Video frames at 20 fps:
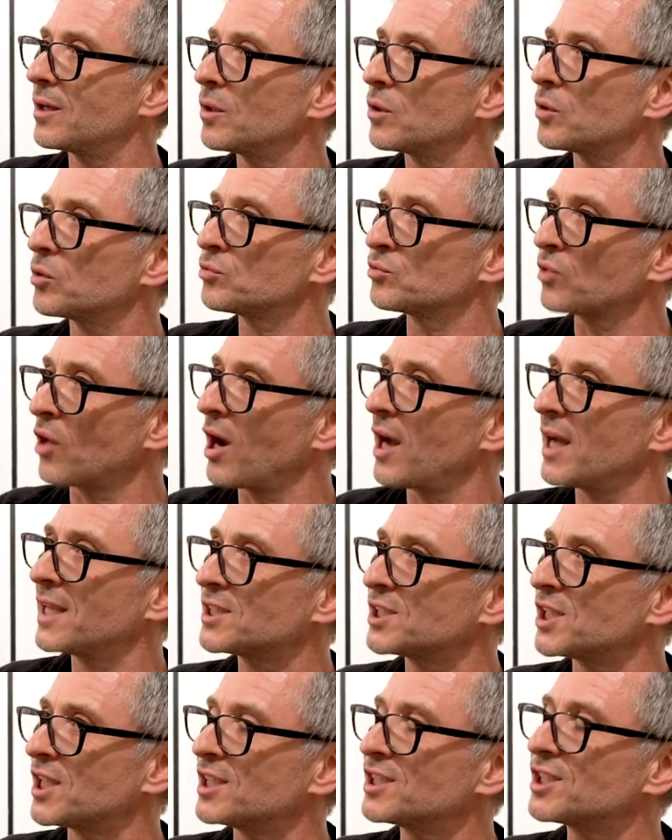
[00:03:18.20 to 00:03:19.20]

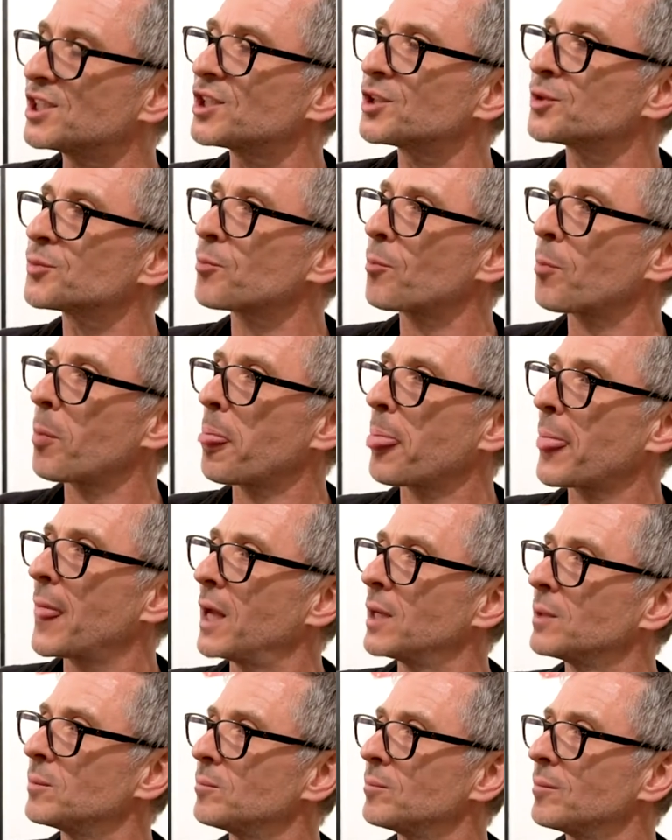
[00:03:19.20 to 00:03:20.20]
rioted,
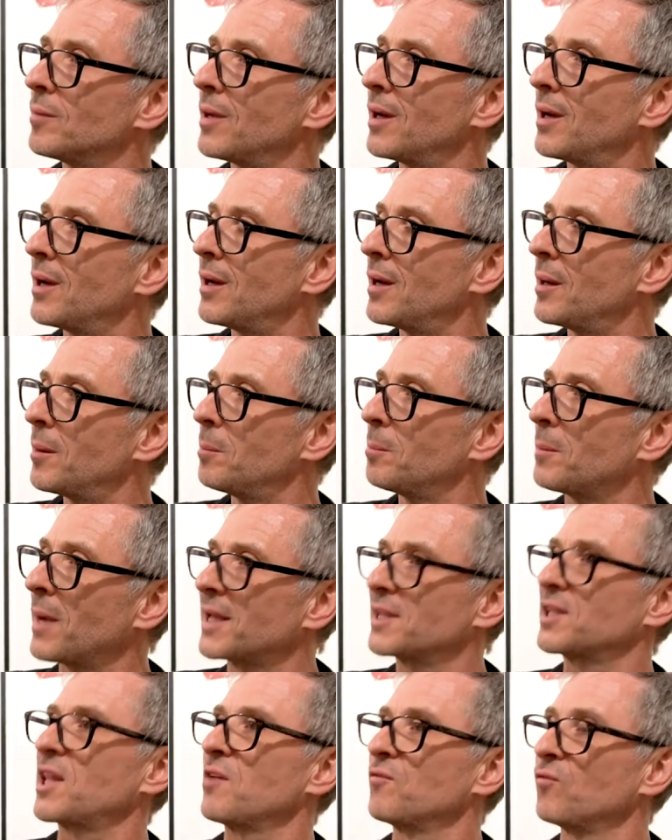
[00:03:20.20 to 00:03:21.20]

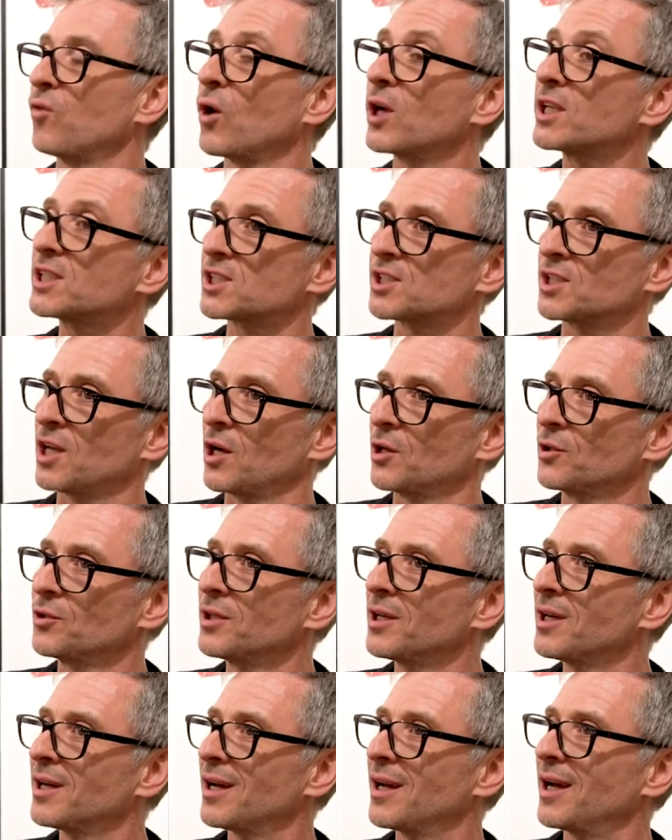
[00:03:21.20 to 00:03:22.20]
made their voice
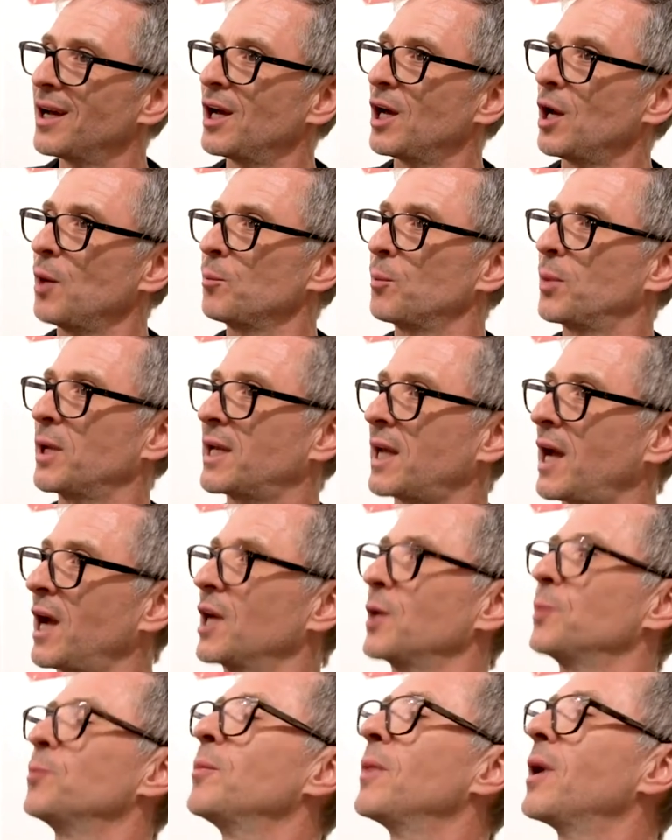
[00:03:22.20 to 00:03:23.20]
known, and
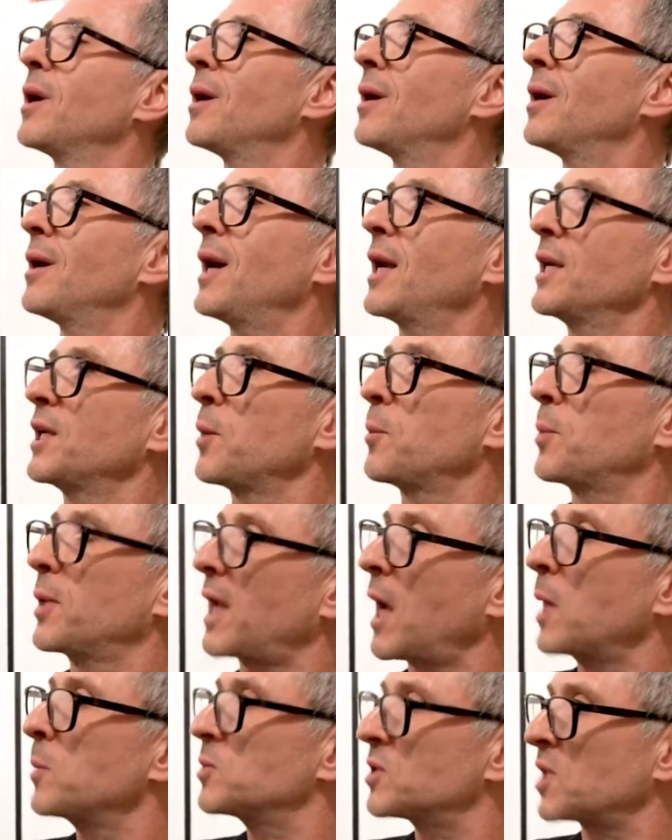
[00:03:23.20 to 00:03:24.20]
it
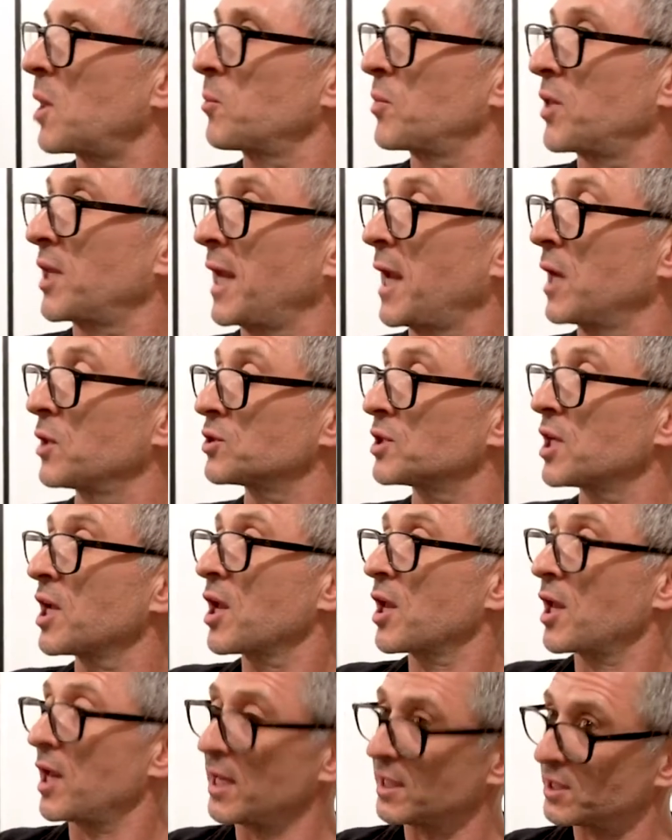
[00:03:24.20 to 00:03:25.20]
became something else.
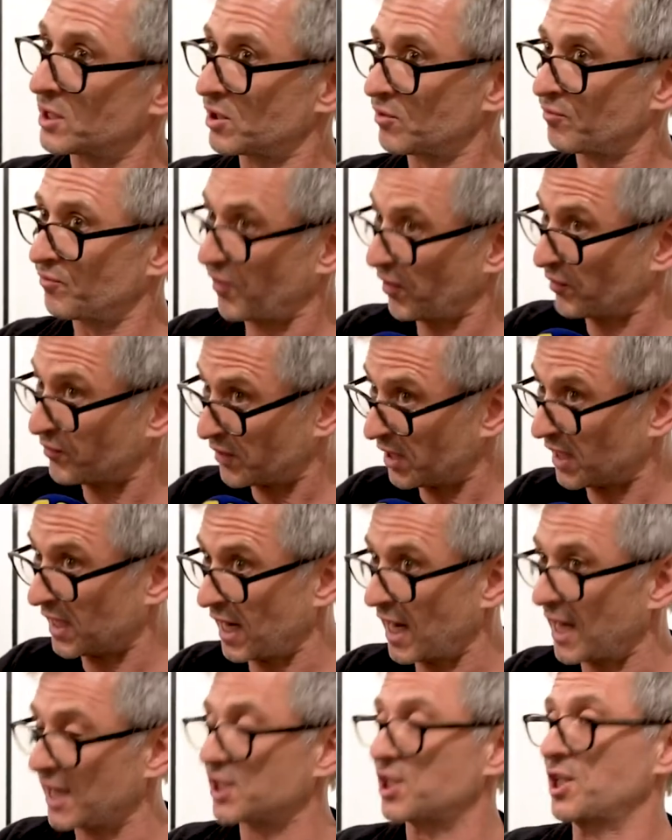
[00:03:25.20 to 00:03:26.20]
It's 50
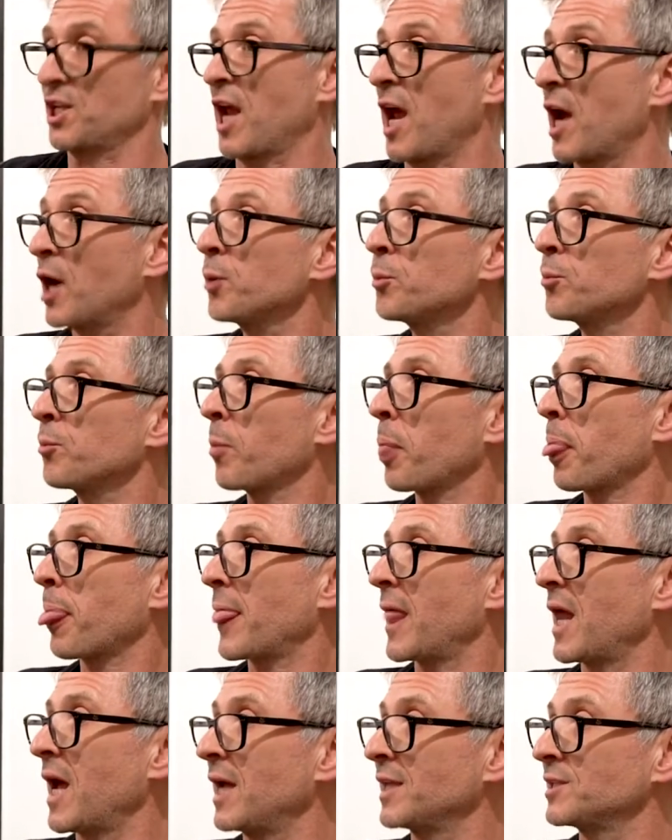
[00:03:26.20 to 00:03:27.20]
years now,
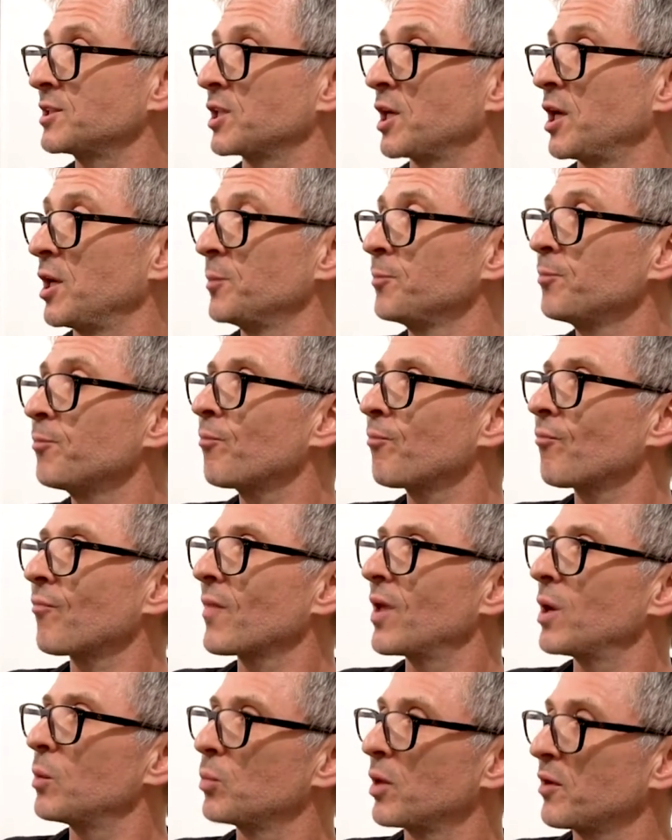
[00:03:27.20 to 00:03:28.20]
and
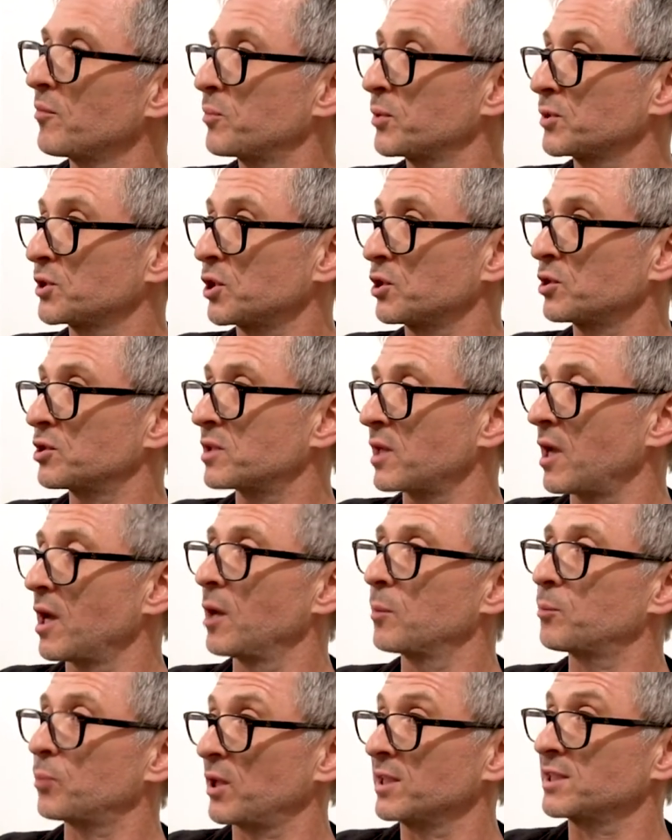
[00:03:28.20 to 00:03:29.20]
we produce
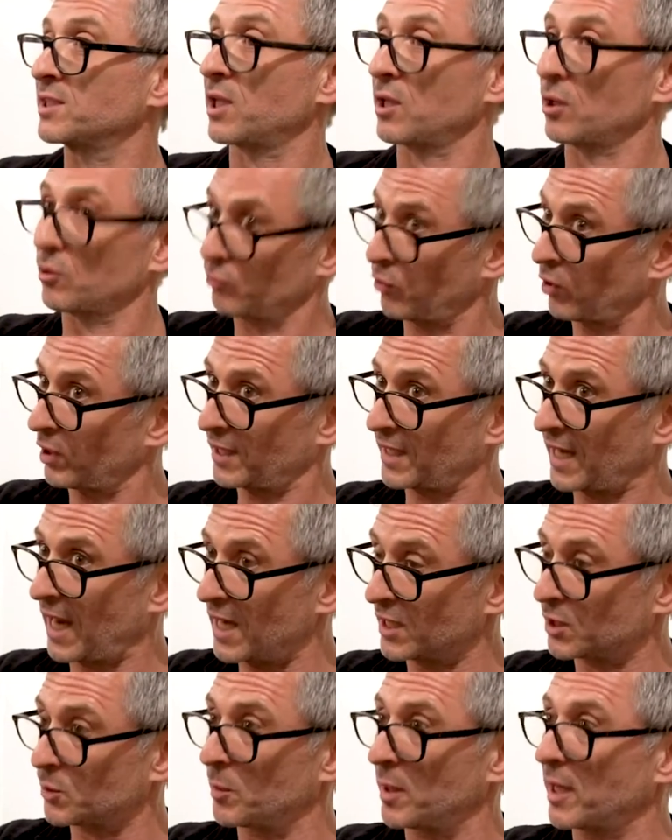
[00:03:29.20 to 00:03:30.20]
prints at the Royal
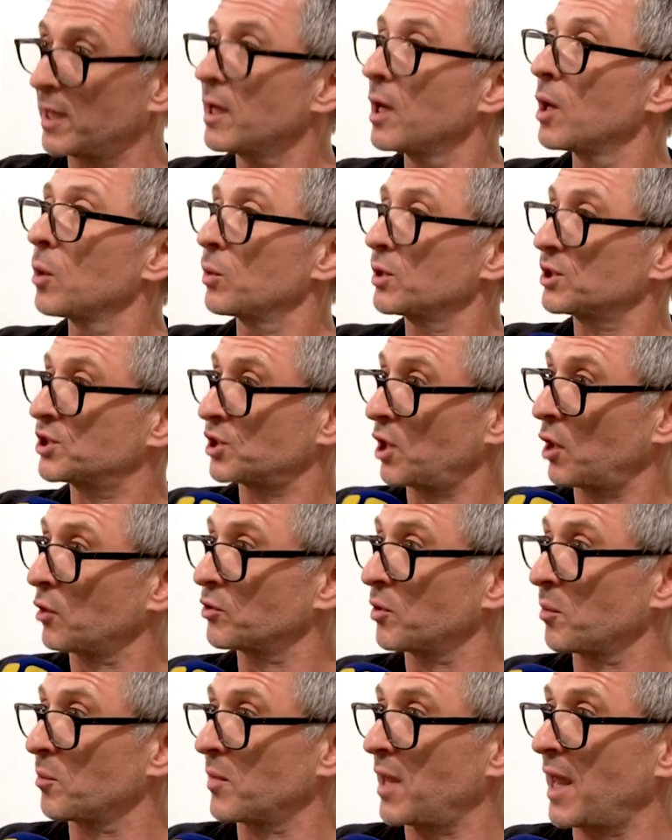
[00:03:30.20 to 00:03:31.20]
Academy. We
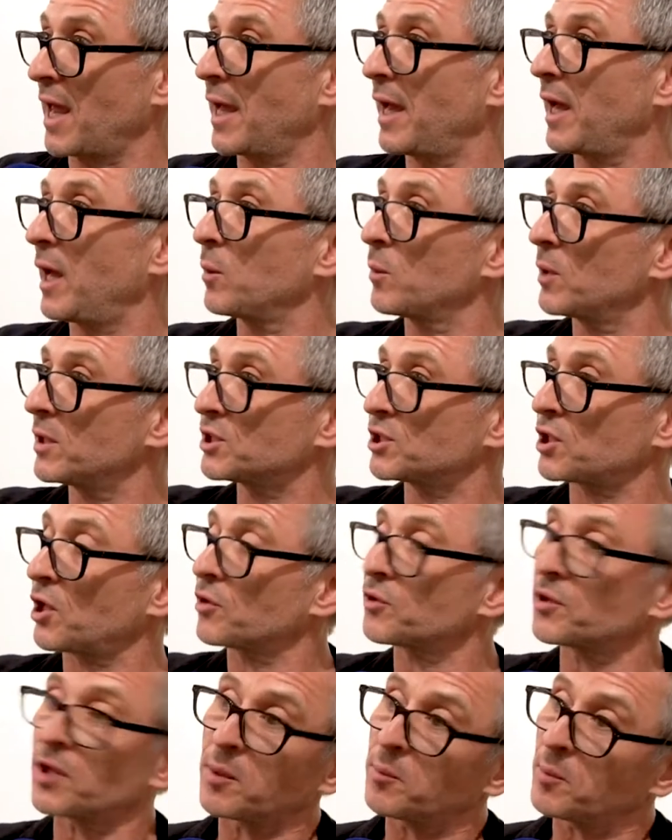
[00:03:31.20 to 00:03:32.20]
showed them there, and we're
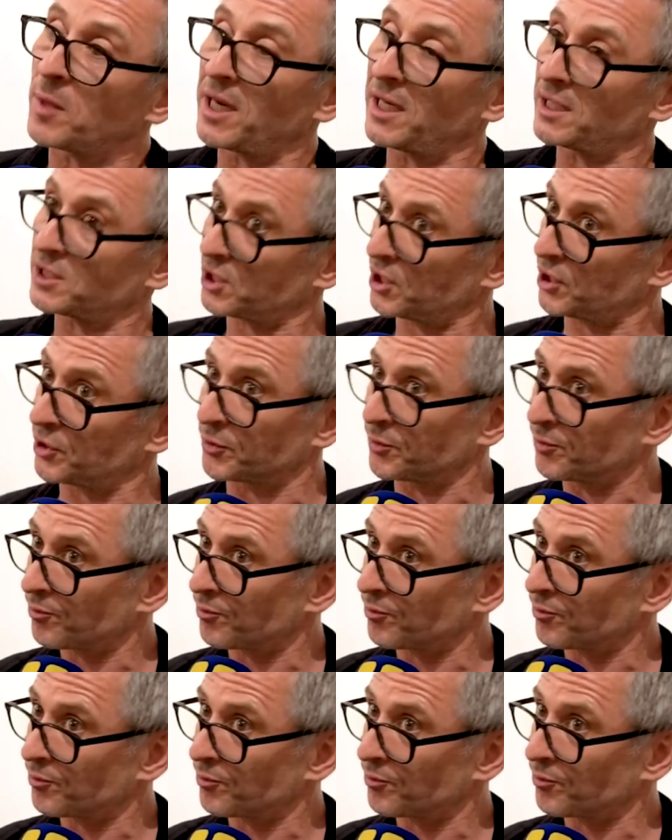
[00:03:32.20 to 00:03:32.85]
showing them here too.